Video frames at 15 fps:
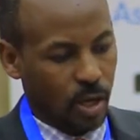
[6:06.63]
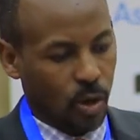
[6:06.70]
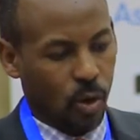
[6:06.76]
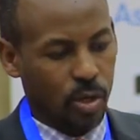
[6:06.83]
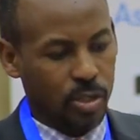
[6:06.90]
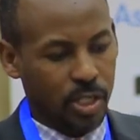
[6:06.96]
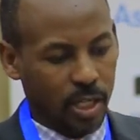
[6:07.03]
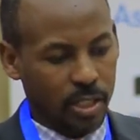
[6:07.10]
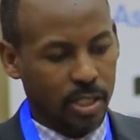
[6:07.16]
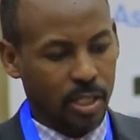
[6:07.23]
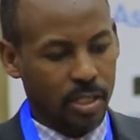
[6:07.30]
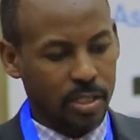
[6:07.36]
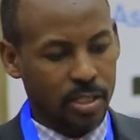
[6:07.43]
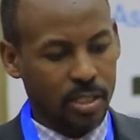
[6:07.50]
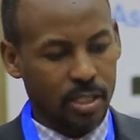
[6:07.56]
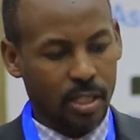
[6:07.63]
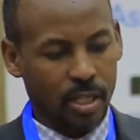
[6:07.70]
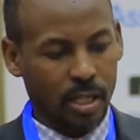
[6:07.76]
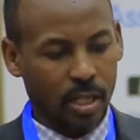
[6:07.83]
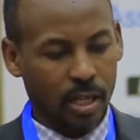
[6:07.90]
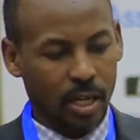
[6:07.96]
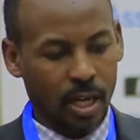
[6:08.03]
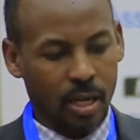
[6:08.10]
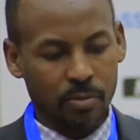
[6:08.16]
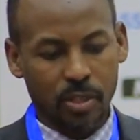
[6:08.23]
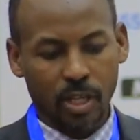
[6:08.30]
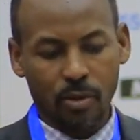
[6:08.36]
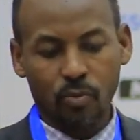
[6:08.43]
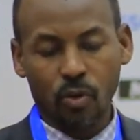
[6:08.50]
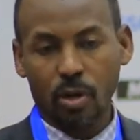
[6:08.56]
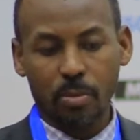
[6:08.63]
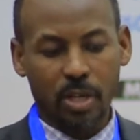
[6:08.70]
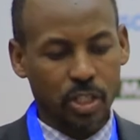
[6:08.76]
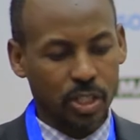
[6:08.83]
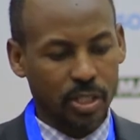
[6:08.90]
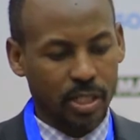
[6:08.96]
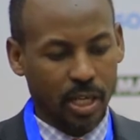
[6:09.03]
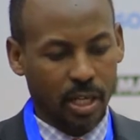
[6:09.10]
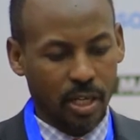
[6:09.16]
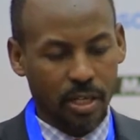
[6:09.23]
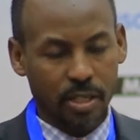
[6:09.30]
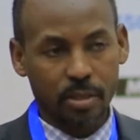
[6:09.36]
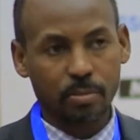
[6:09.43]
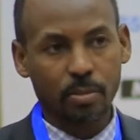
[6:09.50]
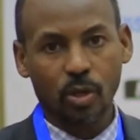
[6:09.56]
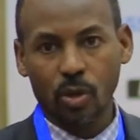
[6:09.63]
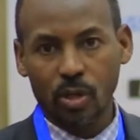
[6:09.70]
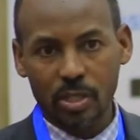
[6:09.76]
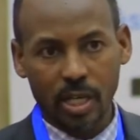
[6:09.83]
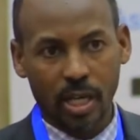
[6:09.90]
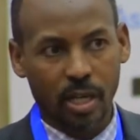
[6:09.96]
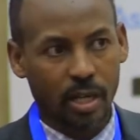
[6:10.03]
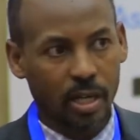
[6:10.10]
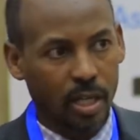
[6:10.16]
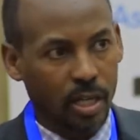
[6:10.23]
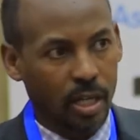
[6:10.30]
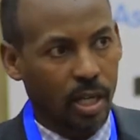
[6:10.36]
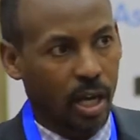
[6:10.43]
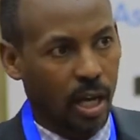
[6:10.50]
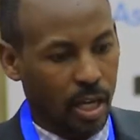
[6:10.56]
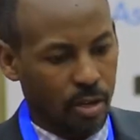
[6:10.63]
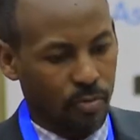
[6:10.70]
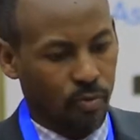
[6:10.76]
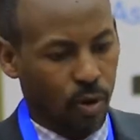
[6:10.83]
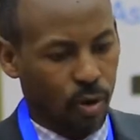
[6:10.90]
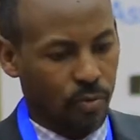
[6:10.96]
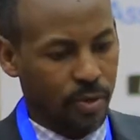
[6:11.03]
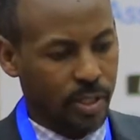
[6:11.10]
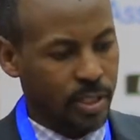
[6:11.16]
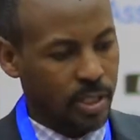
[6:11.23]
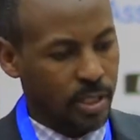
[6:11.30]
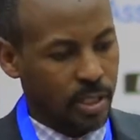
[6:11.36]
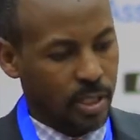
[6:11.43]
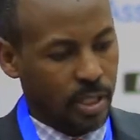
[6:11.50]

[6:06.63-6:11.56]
All sectors have the information they need because they are involved.